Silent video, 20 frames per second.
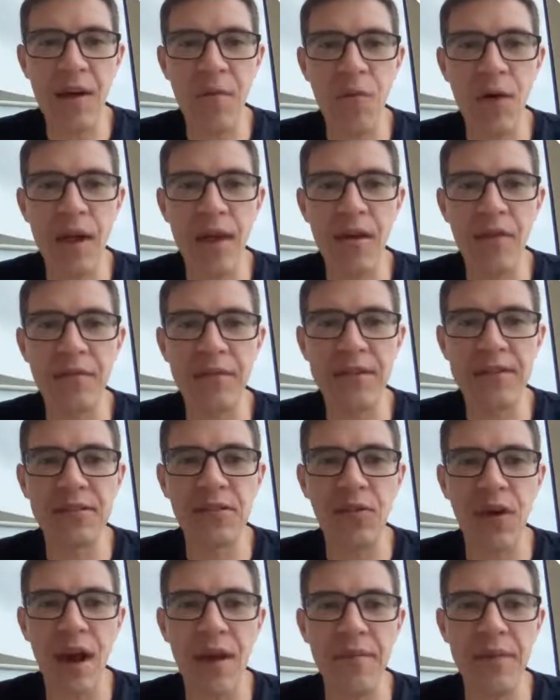a way of
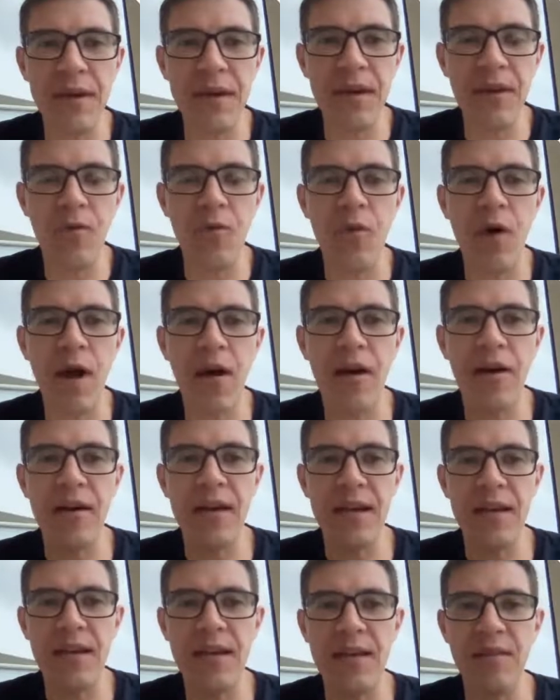describing what are
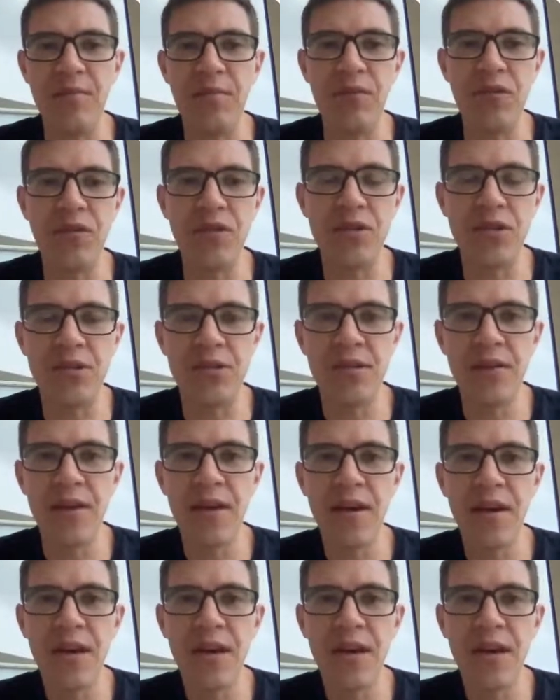the inputs,